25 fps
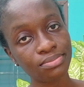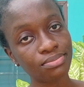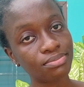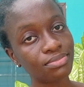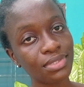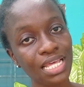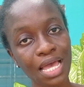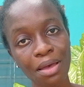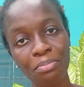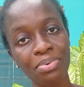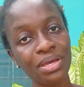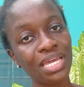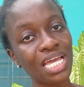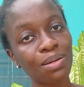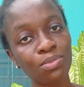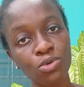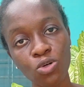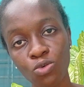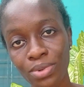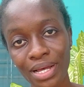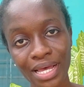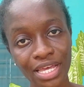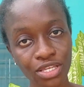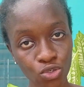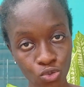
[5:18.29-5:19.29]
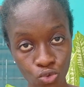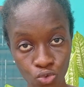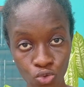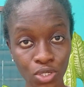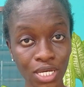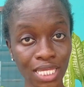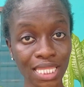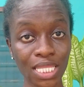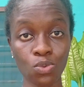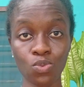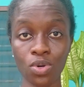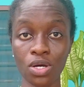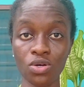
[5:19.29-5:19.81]
They are payable by you. You are
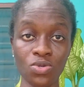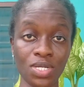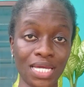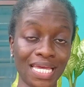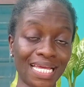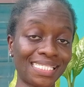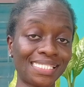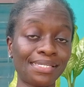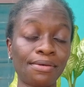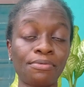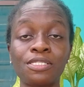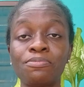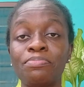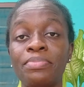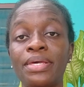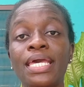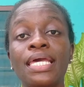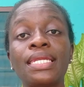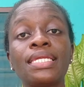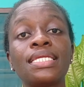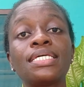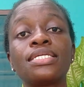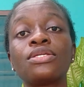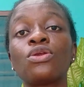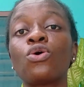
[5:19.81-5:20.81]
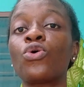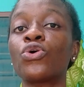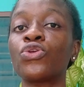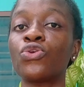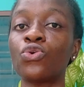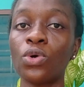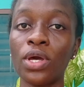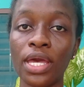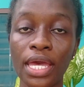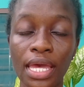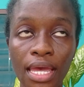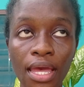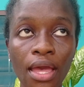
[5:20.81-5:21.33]
the one who ends up spending on your
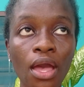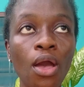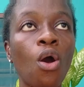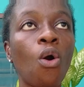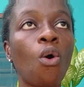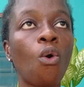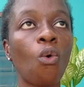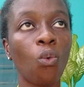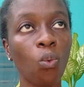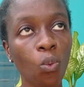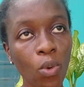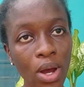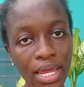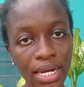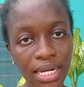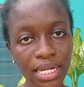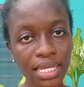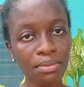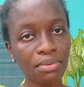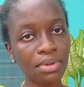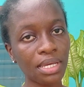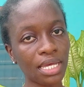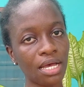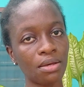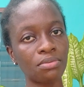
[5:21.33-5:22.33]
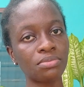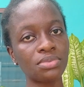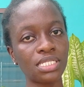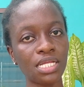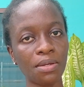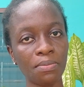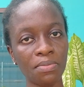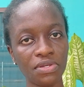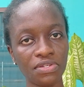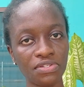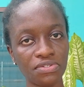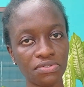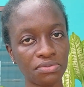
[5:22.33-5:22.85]
hair when it becomes
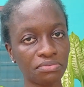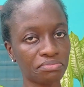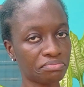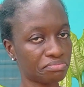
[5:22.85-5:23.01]
damaged.